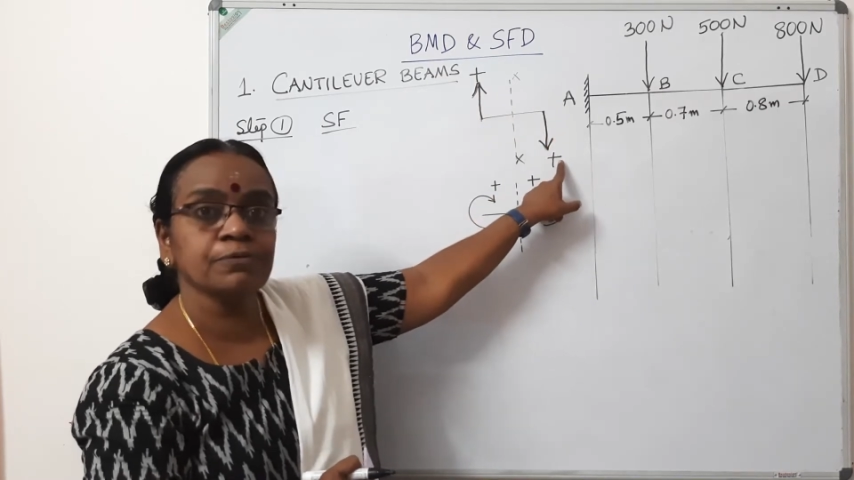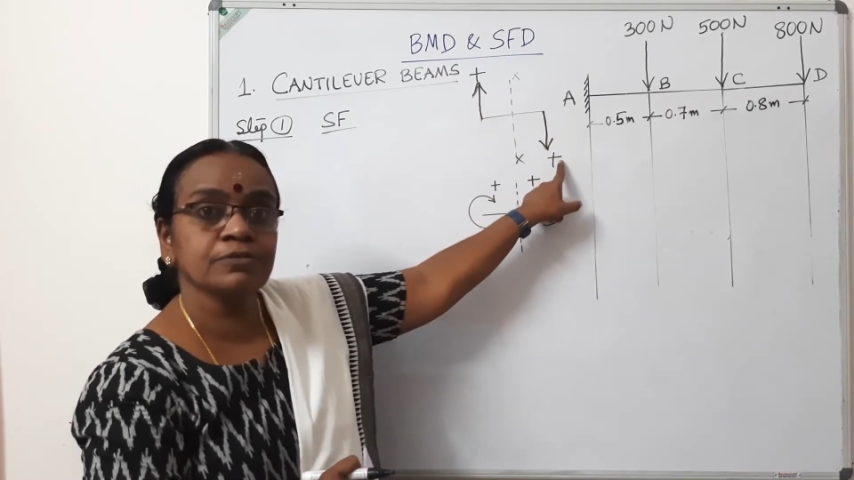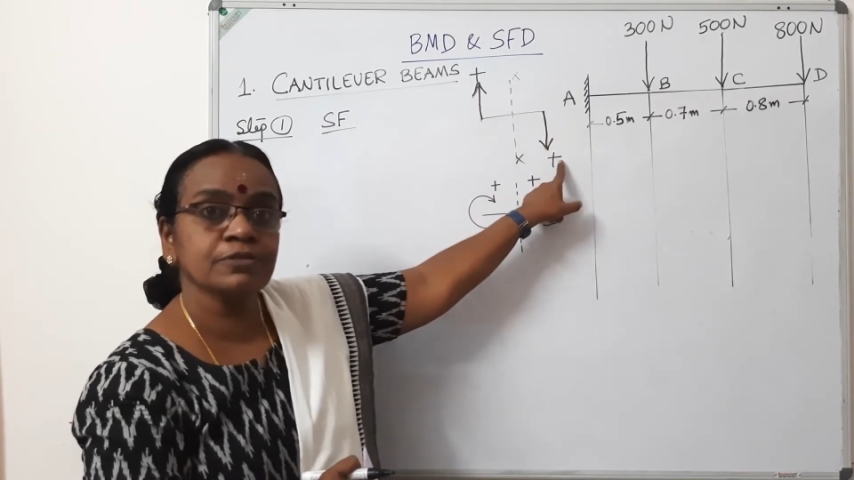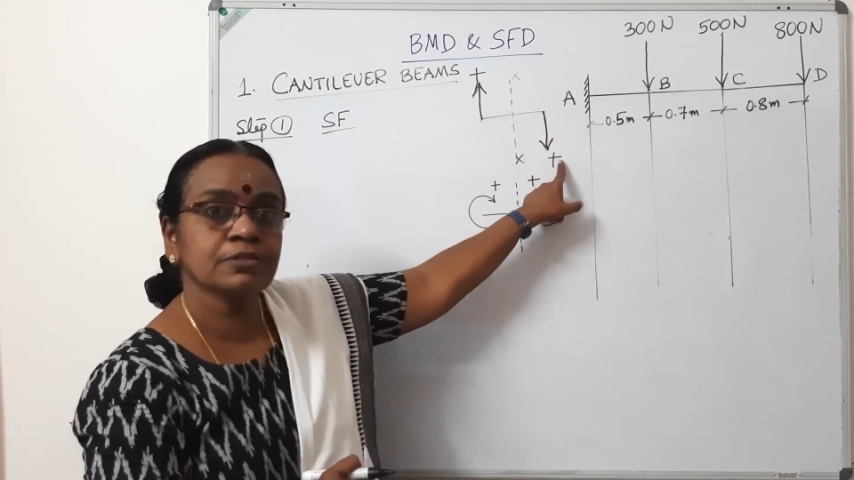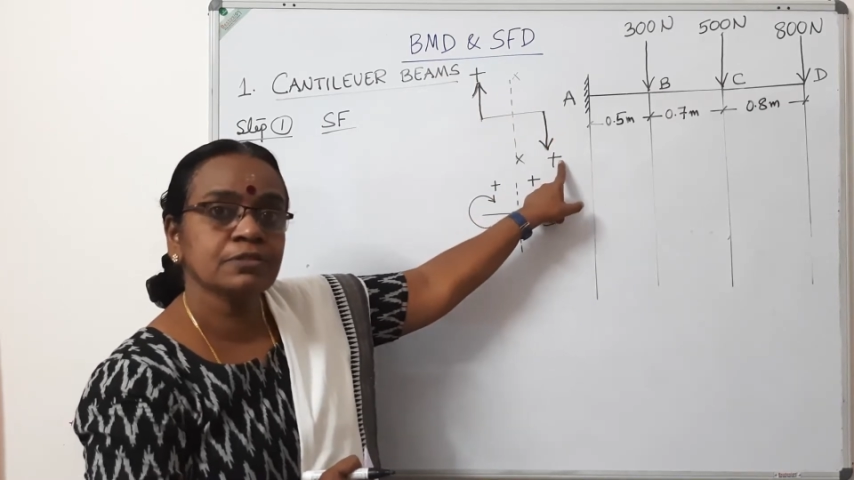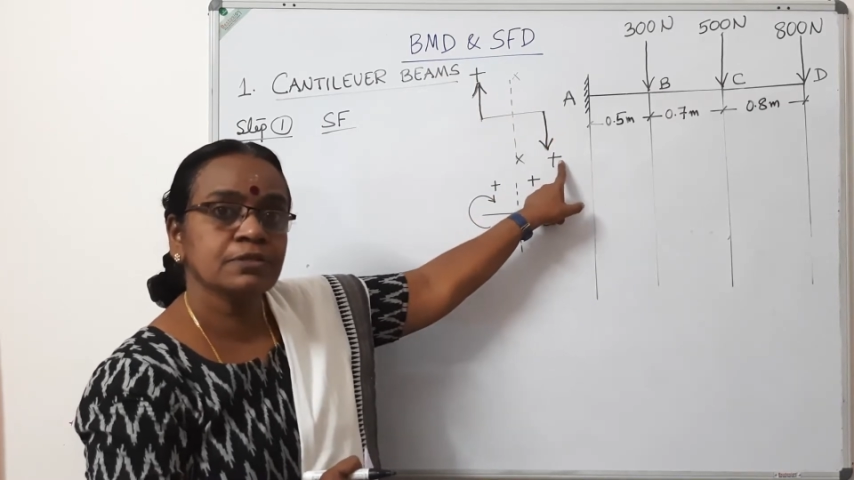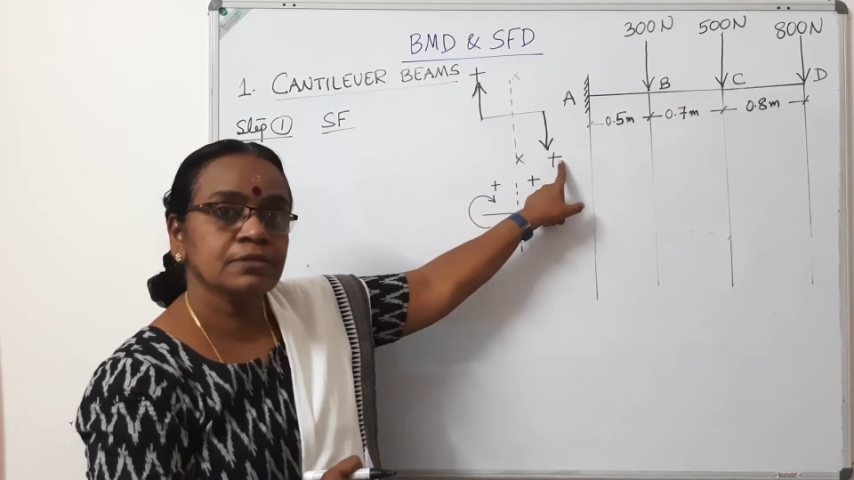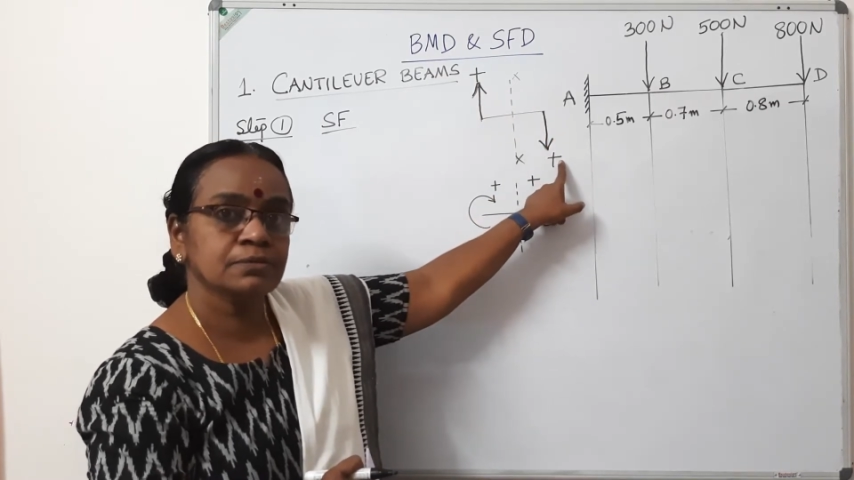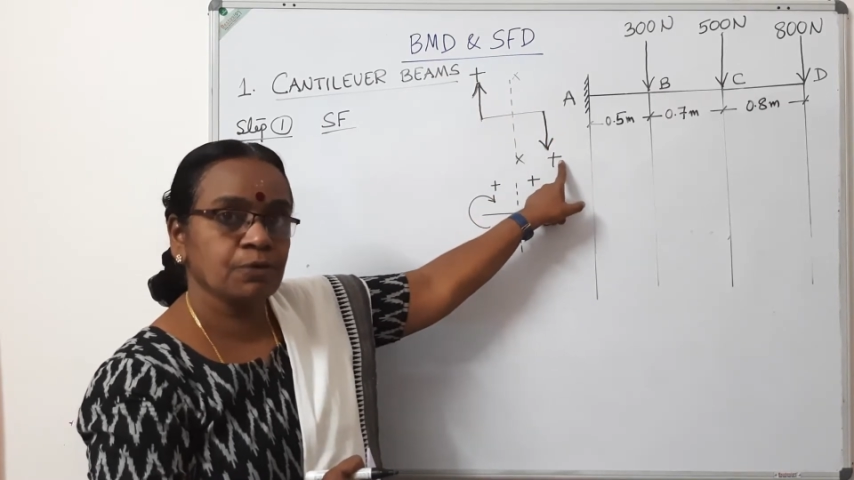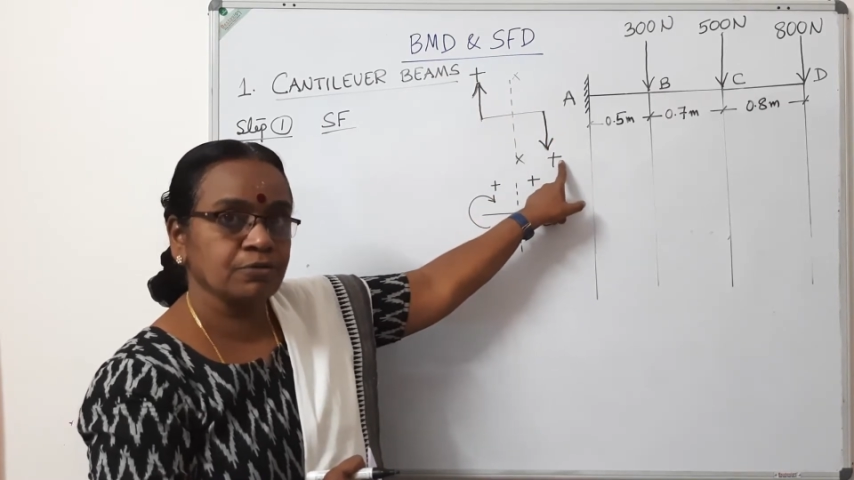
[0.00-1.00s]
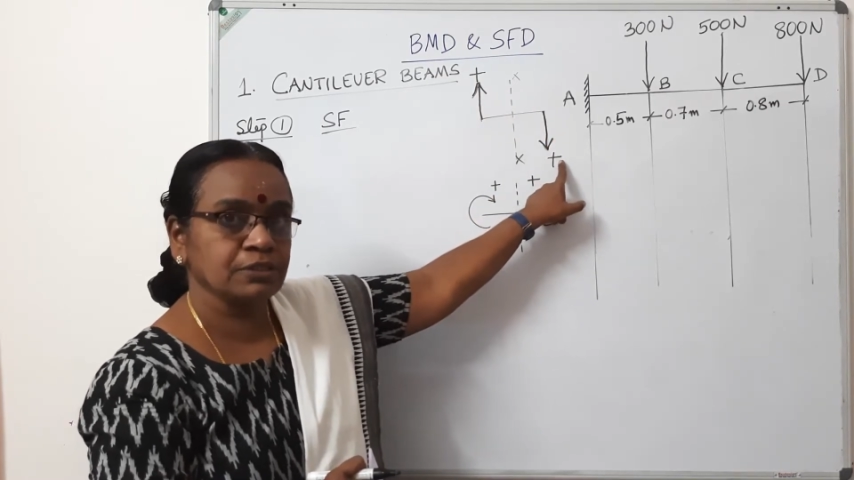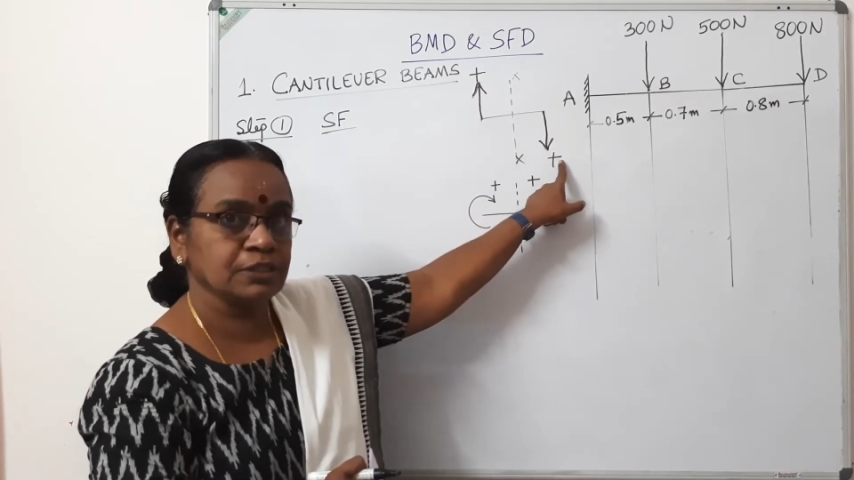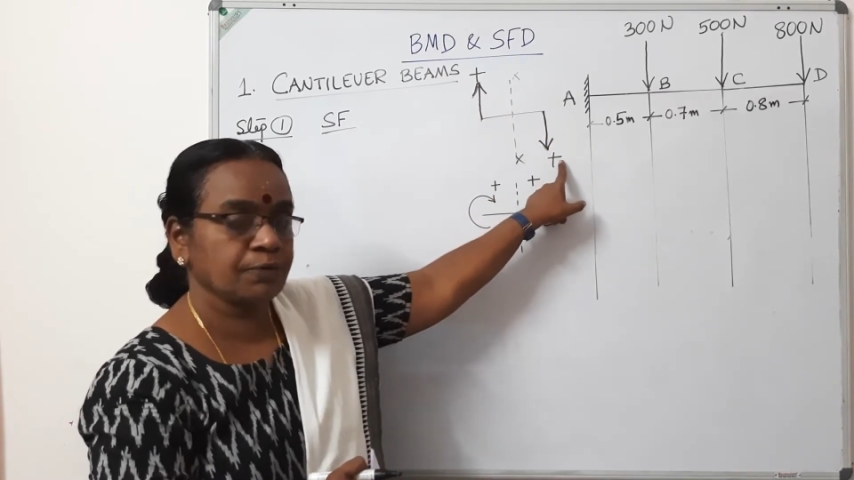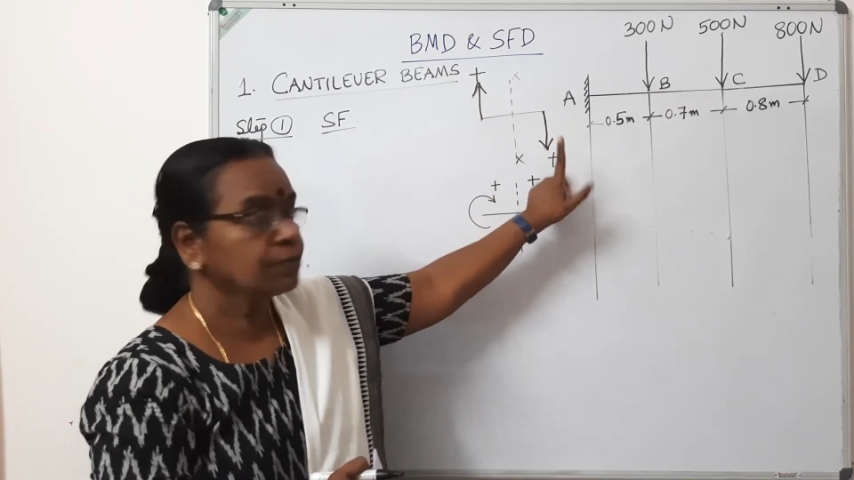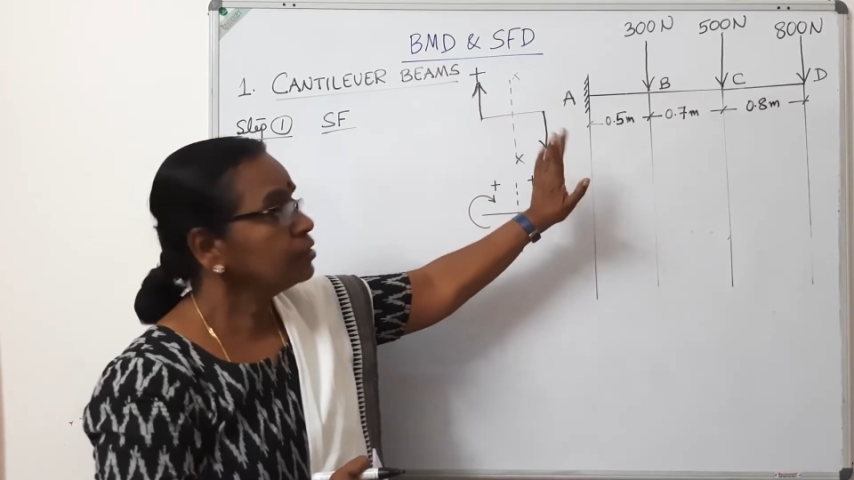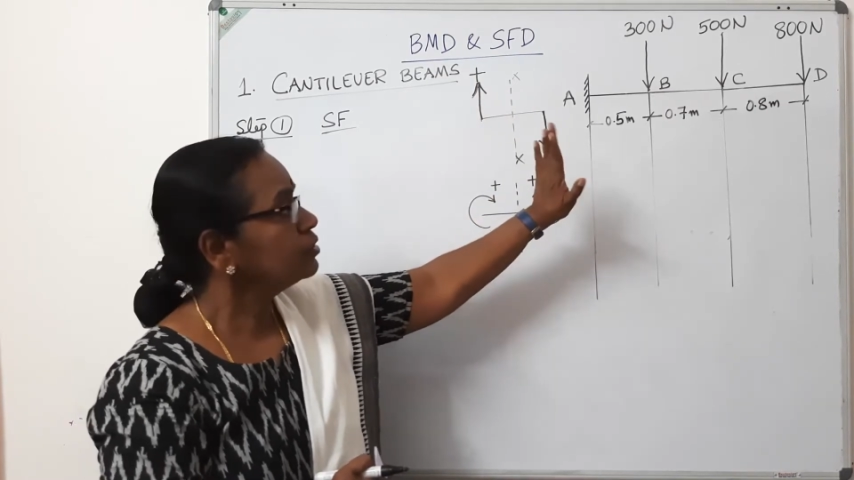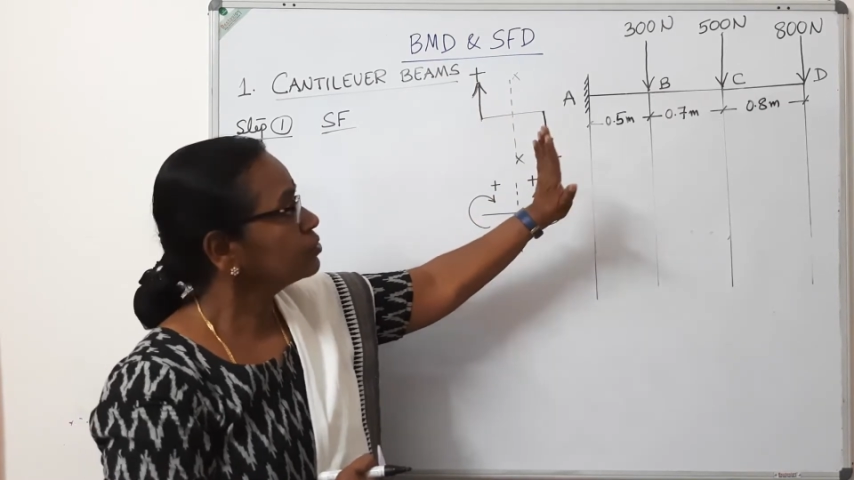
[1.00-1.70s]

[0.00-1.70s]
forces positive.